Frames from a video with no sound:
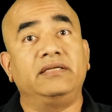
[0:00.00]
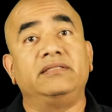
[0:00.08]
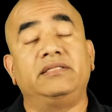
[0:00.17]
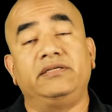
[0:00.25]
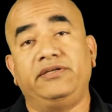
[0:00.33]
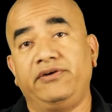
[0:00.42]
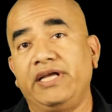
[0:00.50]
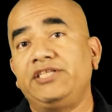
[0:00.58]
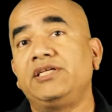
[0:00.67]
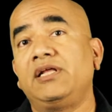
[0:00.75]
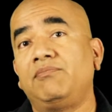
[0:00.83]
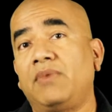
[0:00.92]
The
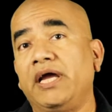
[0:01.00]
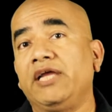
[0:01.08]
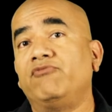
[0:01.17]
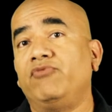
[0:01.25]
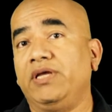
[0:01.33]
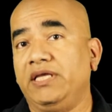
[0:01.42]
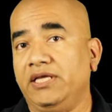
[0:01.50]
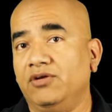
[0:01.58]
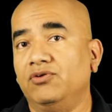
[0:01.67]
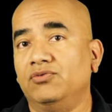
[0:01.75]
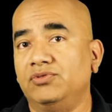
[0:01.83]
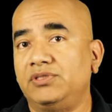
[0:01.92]
directional mic we
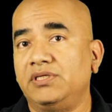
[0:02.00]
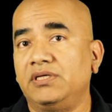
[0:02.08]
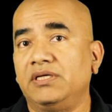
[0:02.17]
use